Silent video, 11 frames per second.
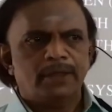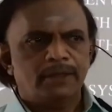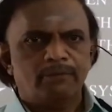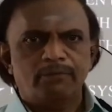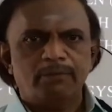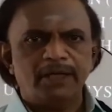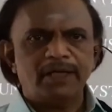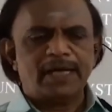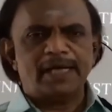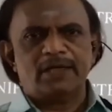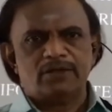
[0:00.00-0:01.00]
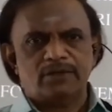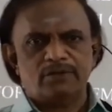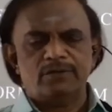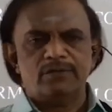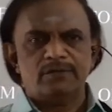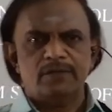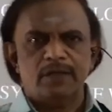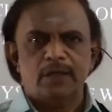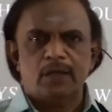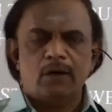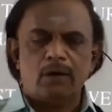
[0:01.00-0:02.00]
the women characters,
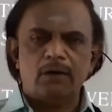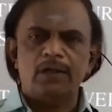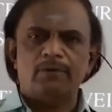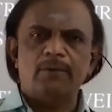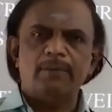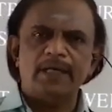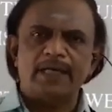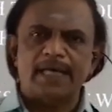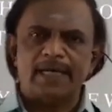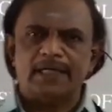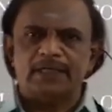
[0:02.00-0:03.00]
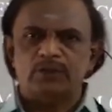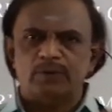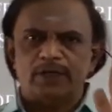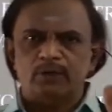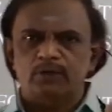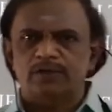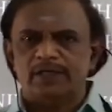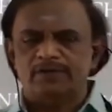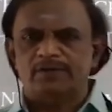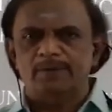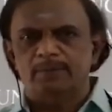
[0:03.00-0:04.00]
all the women characters were used
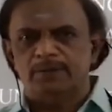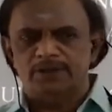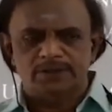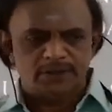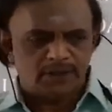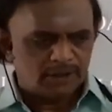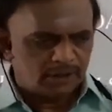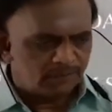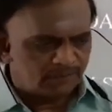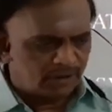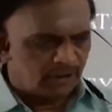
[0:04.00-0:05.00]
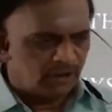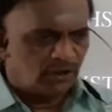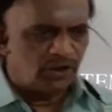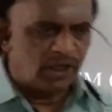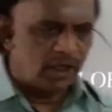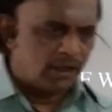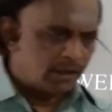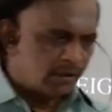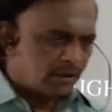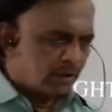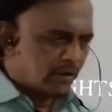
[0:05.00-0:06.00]
as symbols. Even in
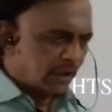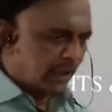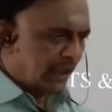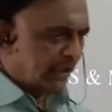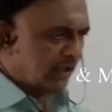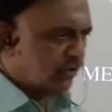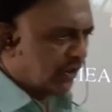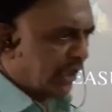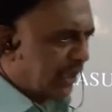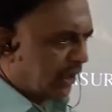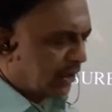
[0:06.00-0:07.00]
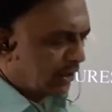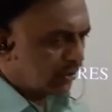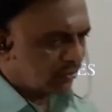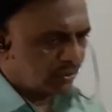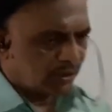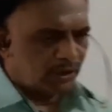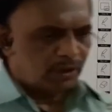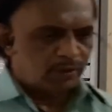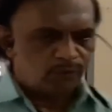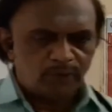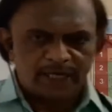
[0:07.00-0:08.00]
India, the greatest characters
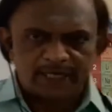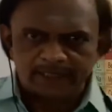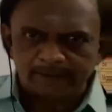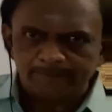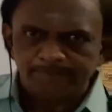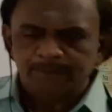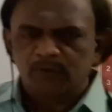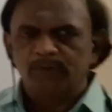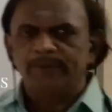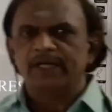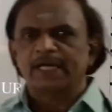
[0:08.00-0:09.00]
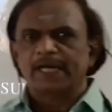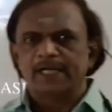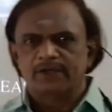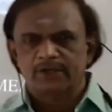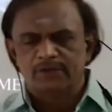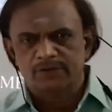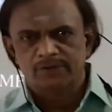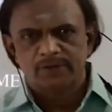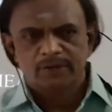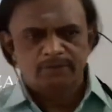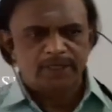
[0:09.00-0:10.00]
were women
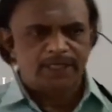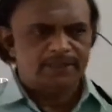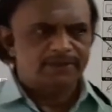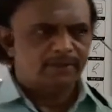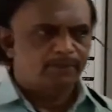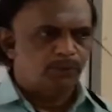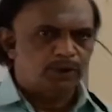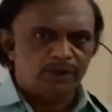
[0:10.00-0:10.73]
characters. For example,